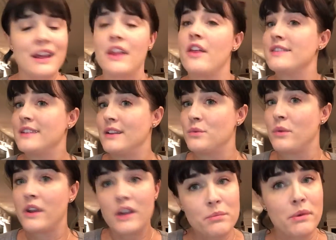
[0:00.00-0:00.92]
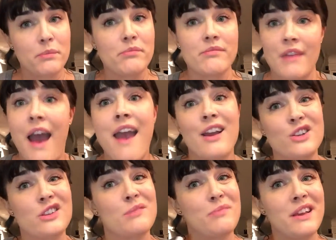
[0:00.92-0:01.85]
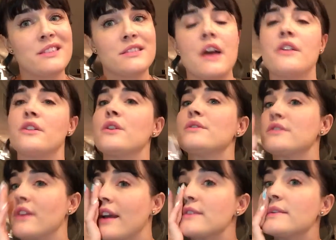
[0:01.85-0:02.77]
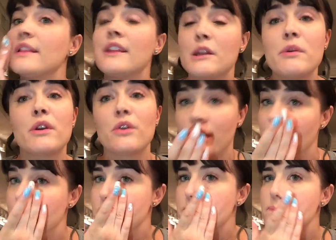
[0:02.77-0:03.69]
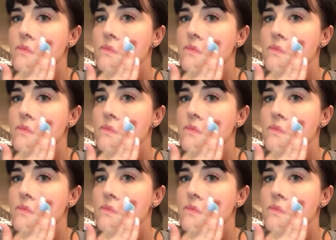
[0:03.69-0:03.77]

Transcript: And that sounds weird, but my undertones are actually a little bit green.